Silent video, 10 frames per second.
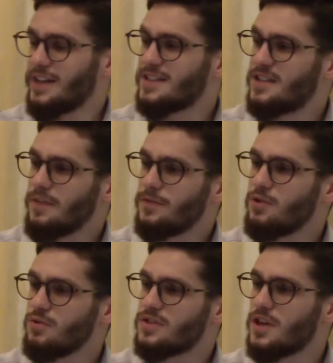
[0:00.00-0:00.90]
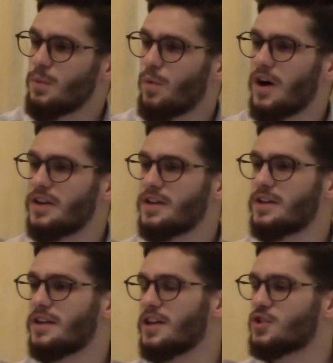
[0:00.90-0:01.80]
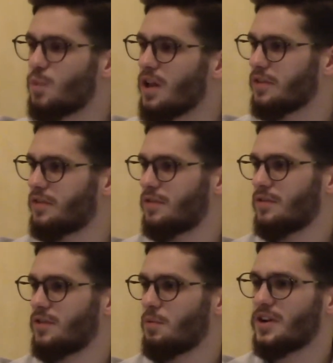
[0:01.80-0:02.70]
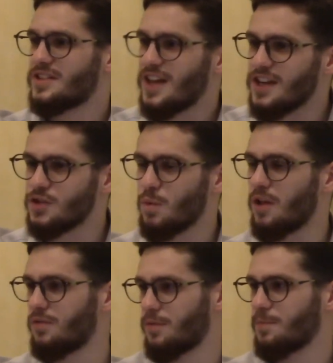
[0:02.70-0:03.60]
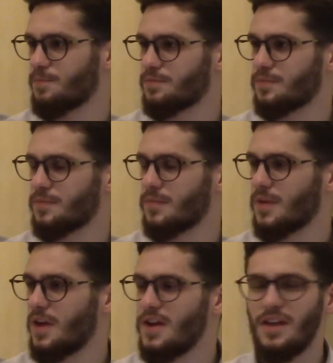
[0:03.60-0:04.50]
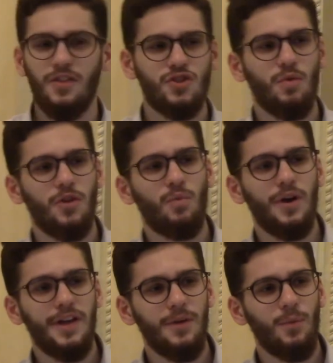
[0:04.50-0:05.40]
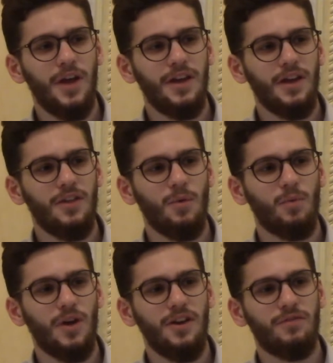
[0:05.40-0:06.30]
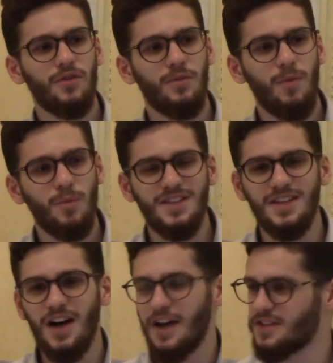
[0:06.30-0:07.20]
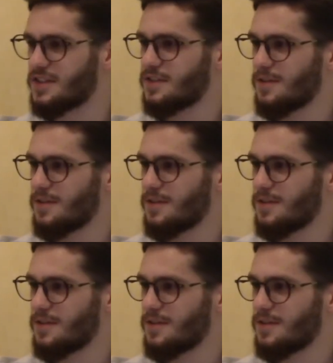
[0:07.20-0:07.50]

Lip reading: his nephews, they wanted his wealth. They wanted to take his wealth. And so they were waiting for the moment he dies.